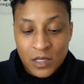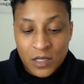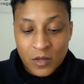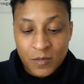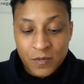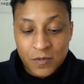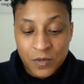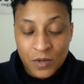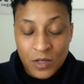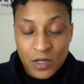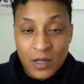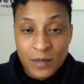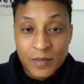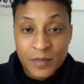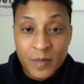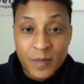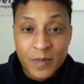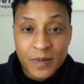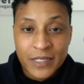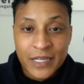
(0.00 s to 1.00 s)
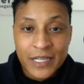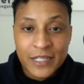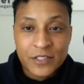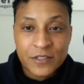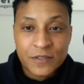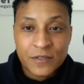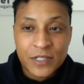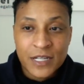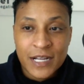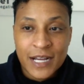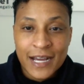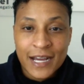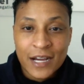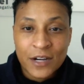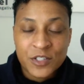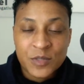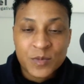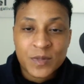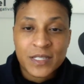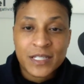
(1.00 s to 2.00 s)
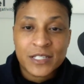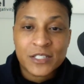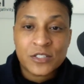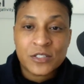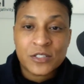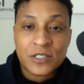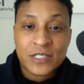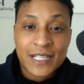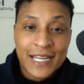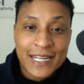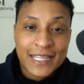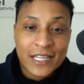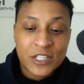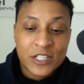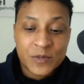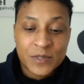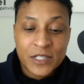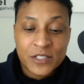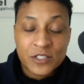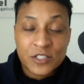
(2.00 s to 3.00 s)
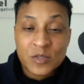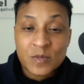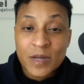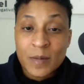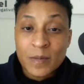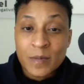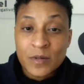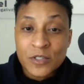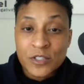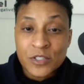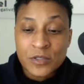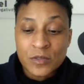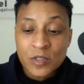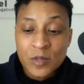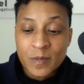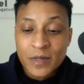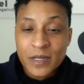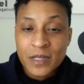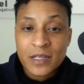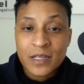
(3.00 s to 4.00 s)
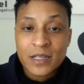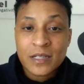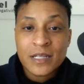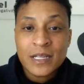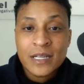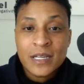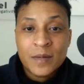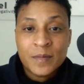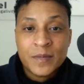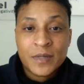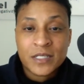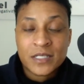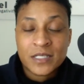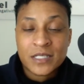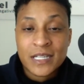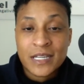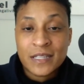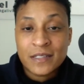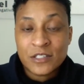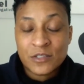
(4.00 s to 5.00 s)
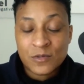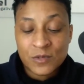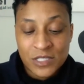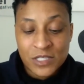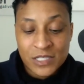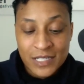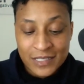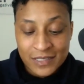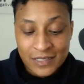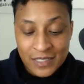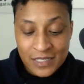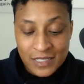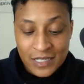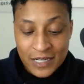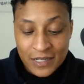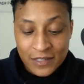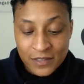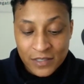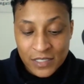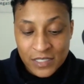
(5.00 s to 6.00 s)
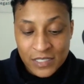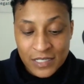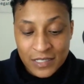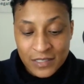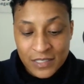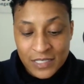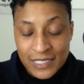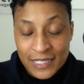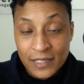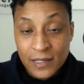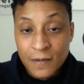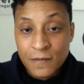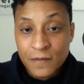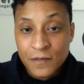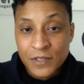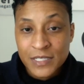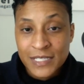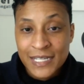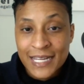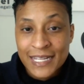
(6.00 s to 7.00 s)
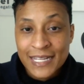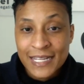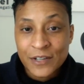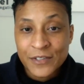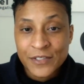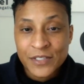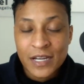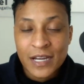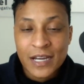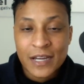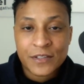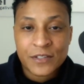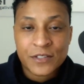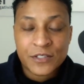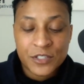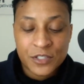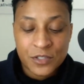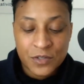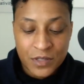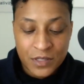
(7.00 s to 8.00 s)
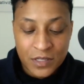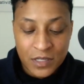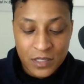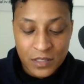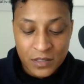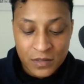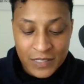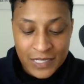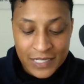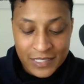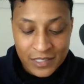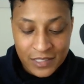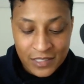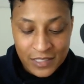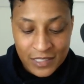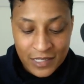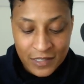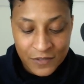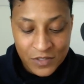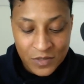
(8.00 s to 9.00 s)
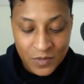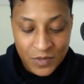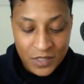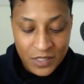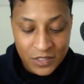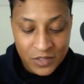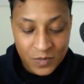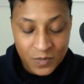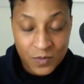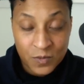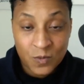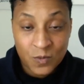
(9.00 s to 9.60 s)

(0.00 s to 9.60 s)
the plans for a house, but that's a tiny house. But that's just my personal opinion because again, this one's not designed. It's not set up for a tiny house either. So I think that's kind of something that's